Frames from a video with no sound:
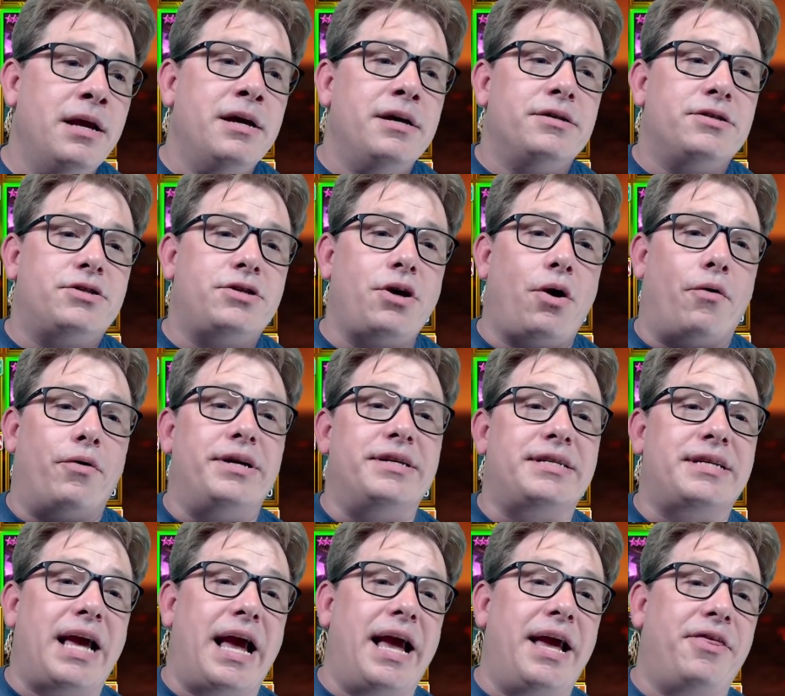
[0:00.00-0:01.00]
So
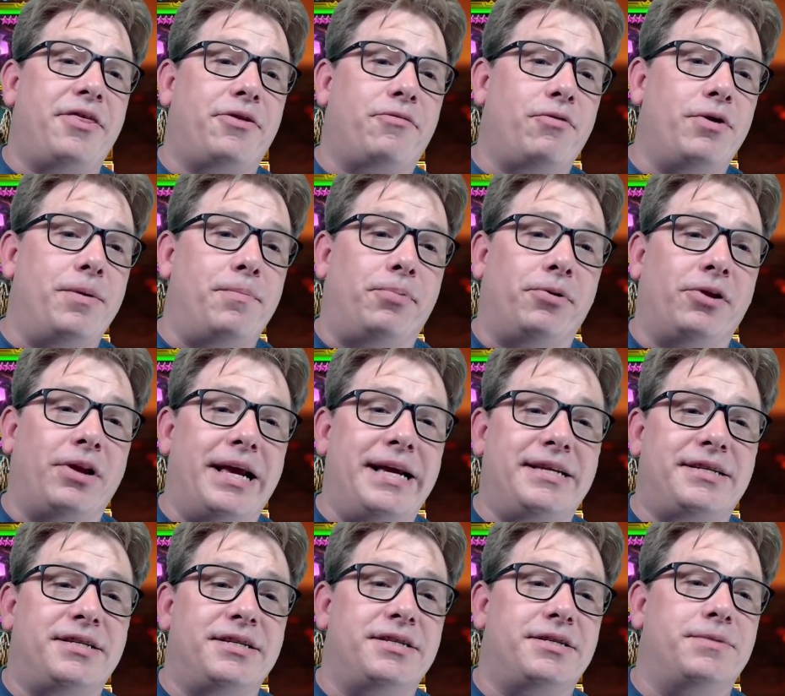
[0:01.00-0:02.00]
his A3
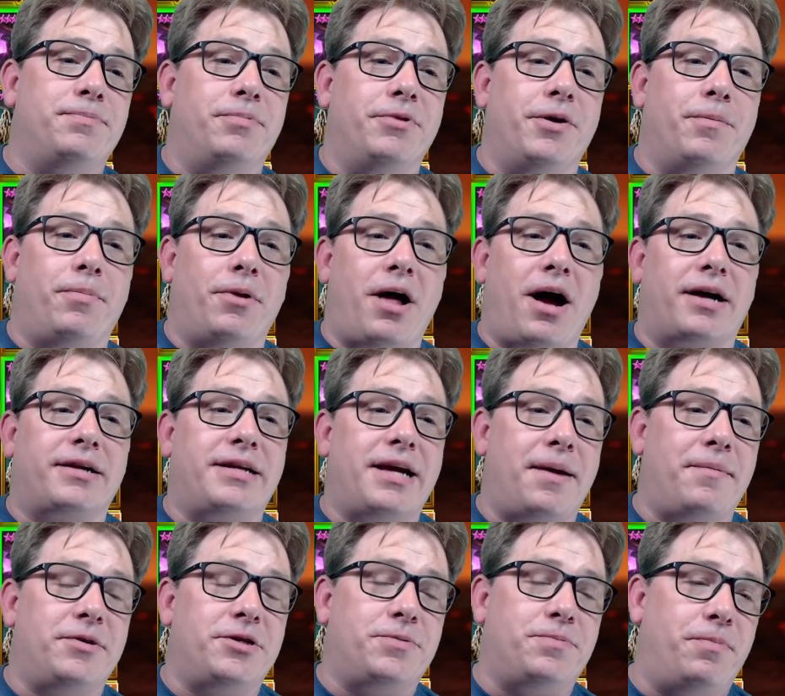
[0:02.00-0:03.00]
places the block
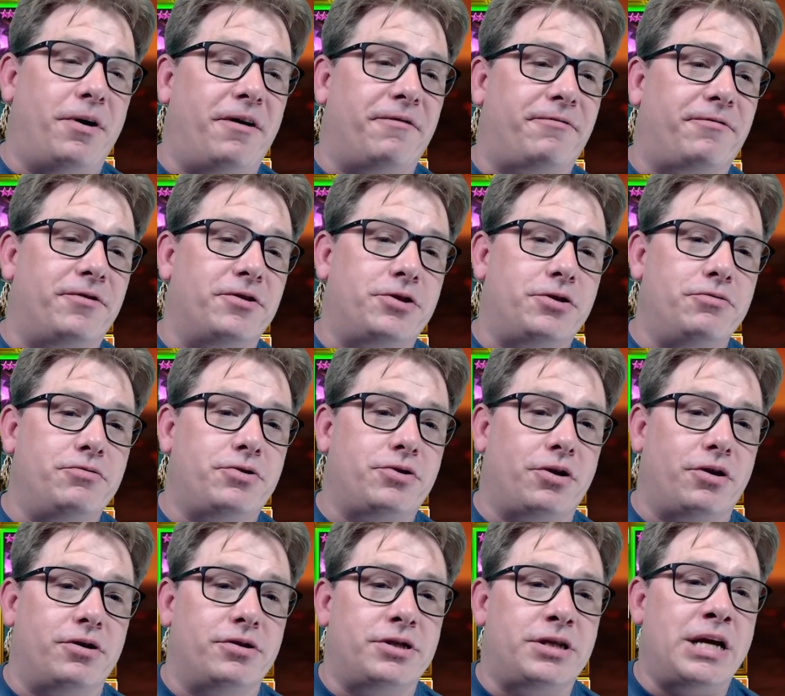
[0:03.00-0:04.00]
damage buff for 2
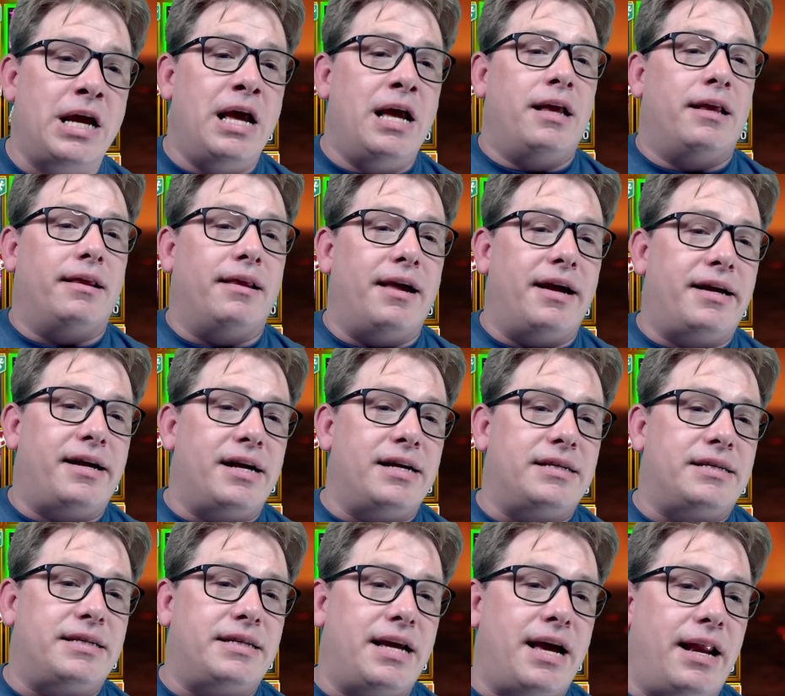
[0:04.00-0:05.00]
turns, like I
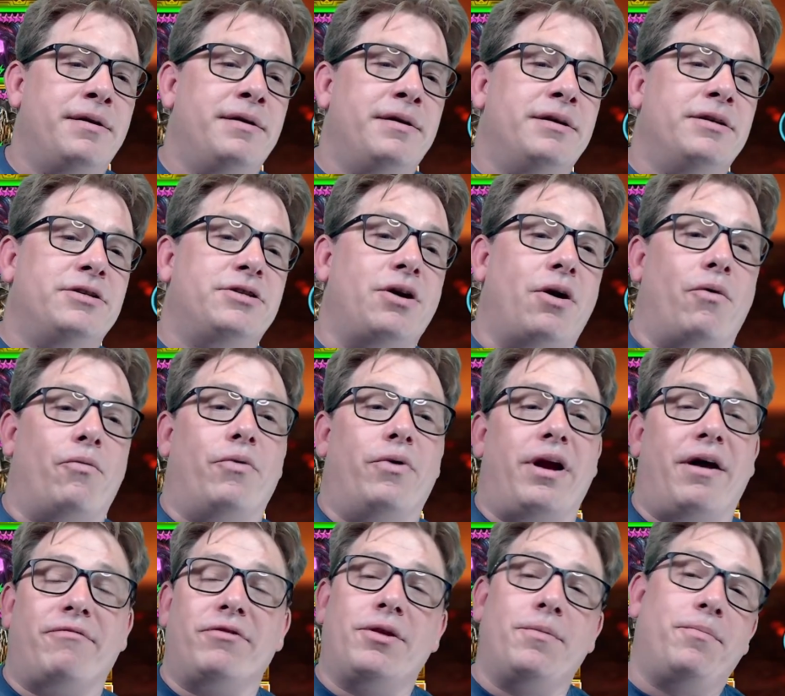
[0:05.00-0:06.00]
said. So
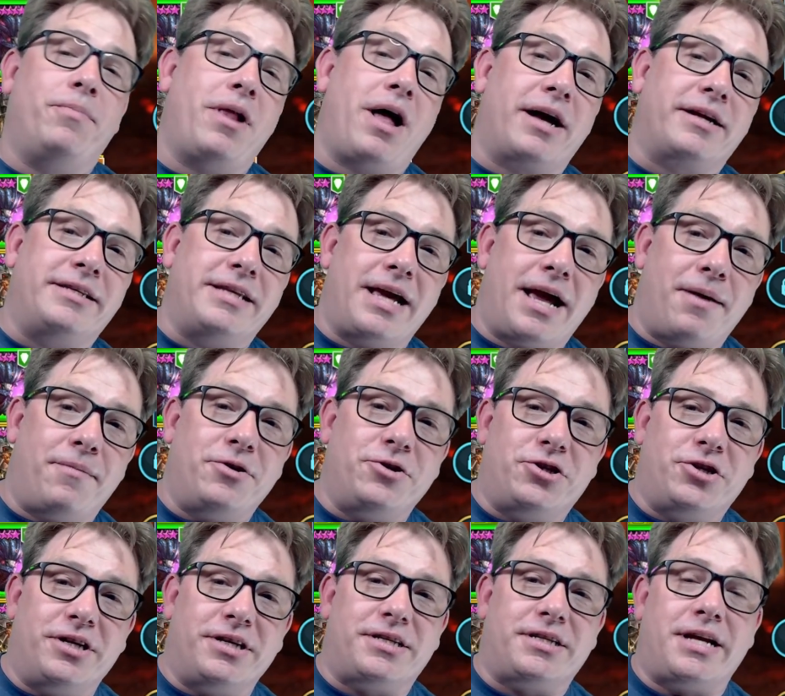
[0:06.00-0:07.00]
whenever the block
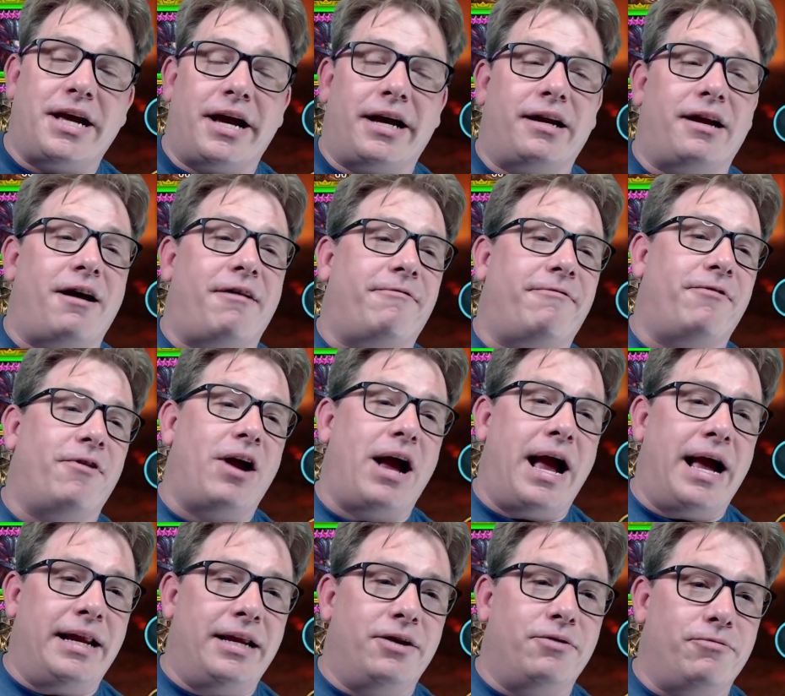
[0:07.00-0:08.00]
damage gets taken off for
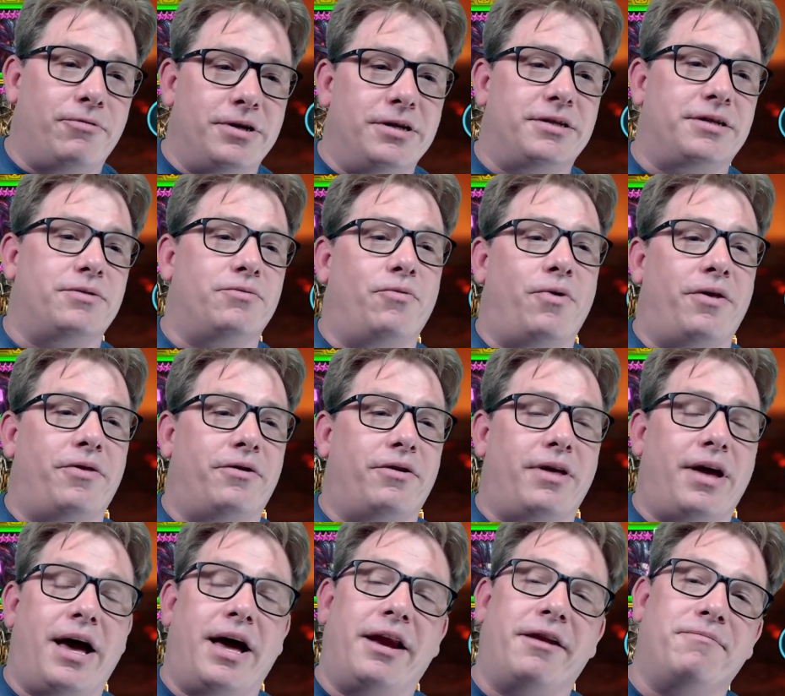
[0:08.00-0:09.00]
any reason, whether
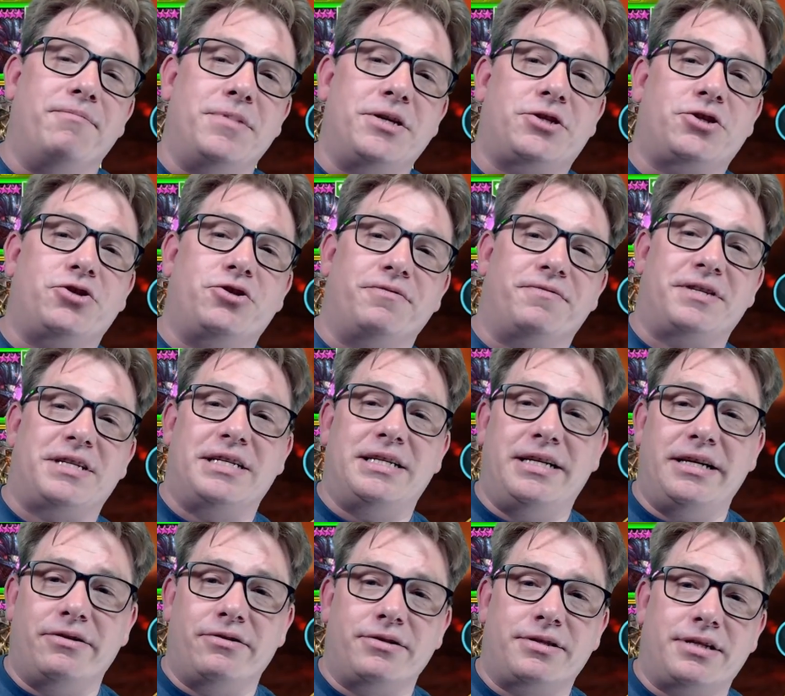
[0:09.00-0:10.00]
the Head of Mischief
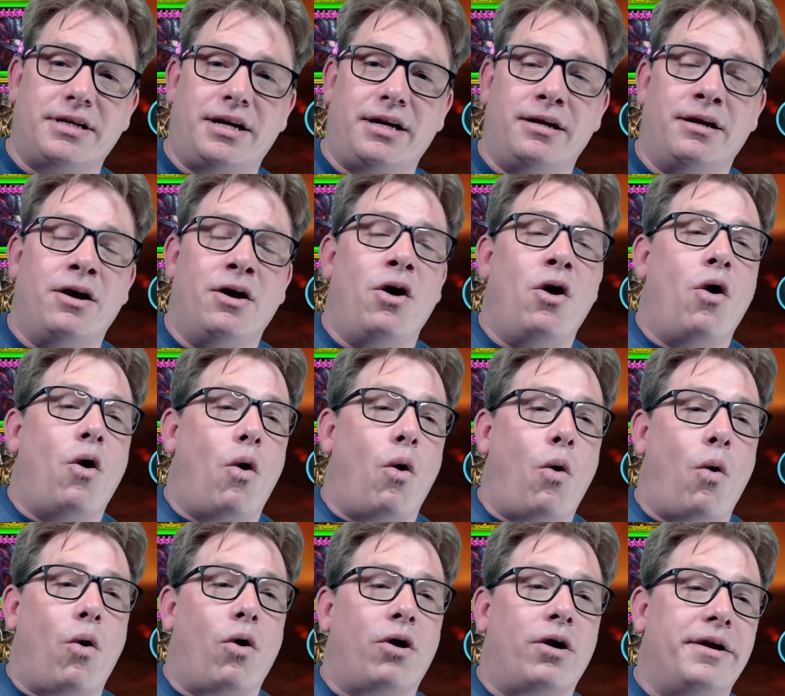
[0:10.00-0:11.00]
steals it
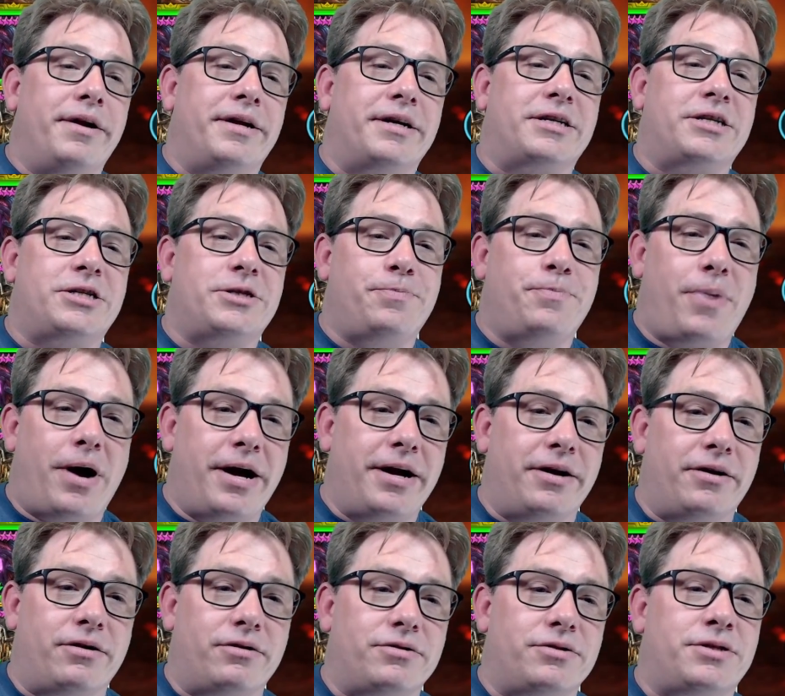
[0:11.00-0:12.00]
or it
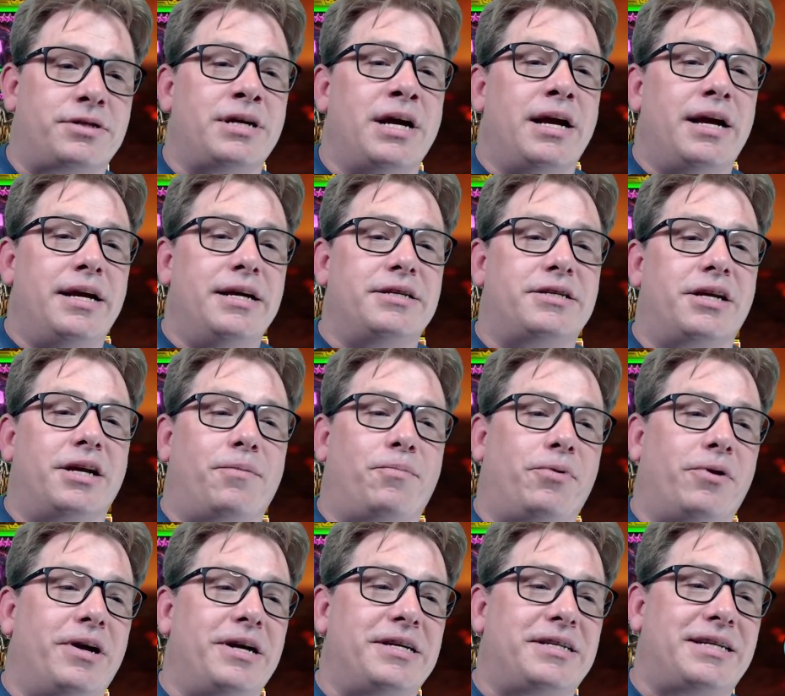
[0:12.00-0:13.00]
expires, he's going to
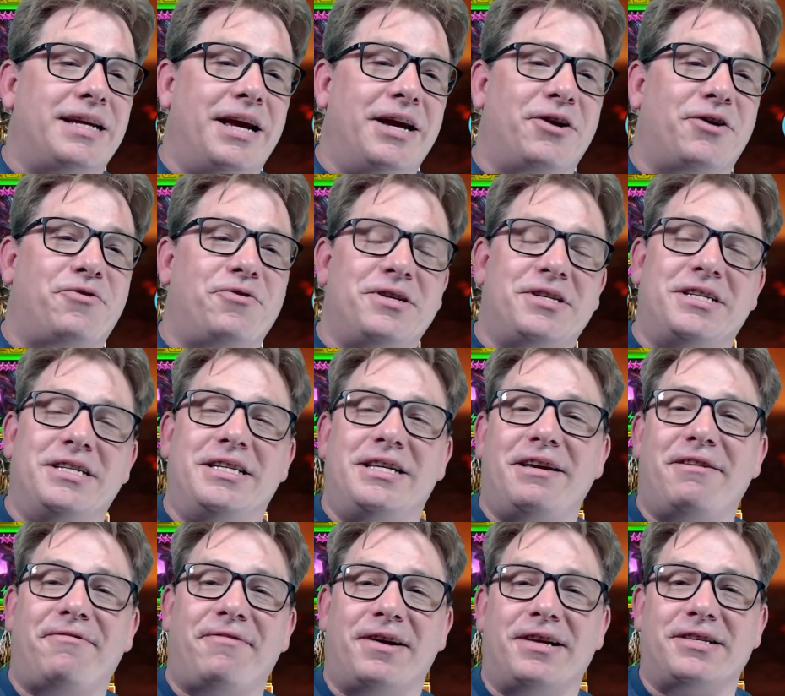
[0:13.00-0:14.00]
place increased
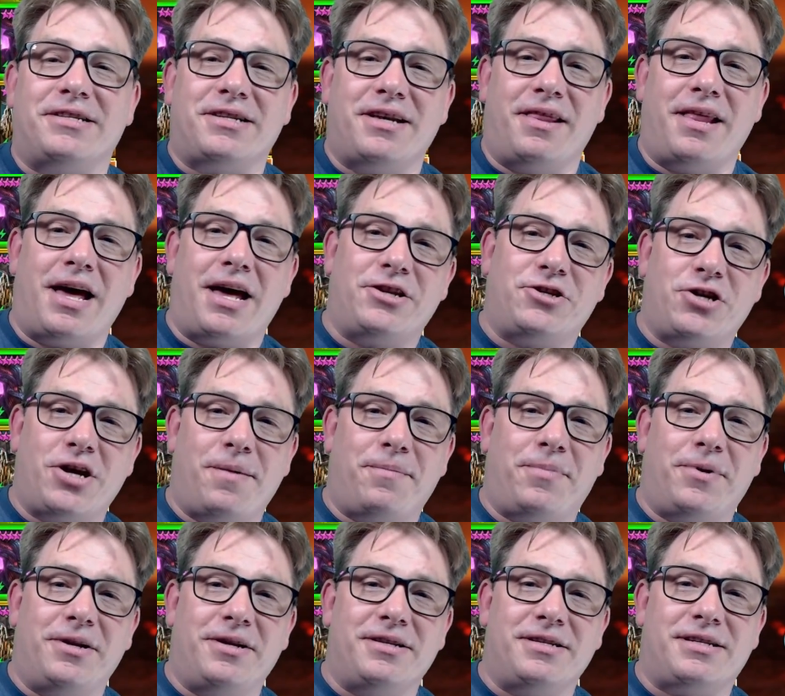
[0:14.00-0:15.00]
defense on that
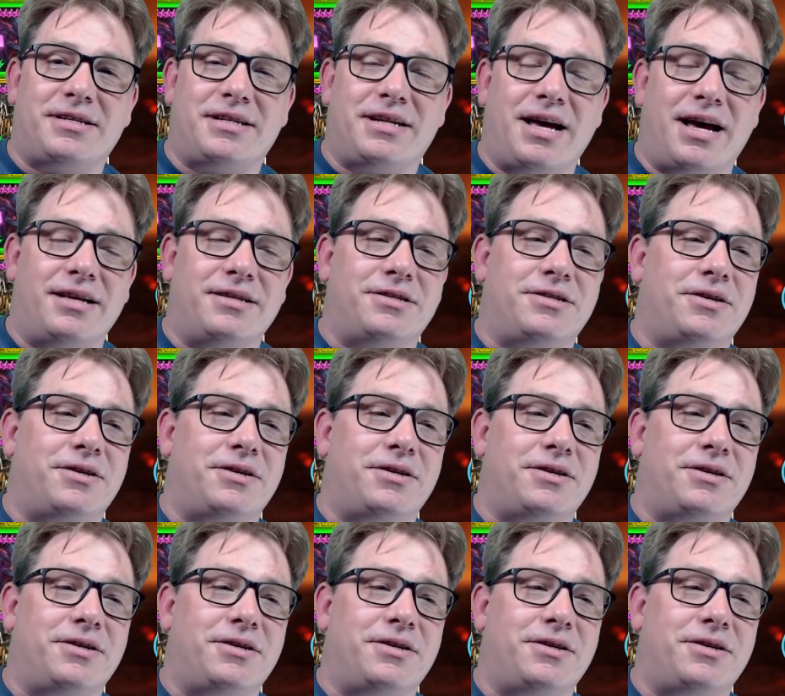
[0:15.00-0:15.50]
champion instead.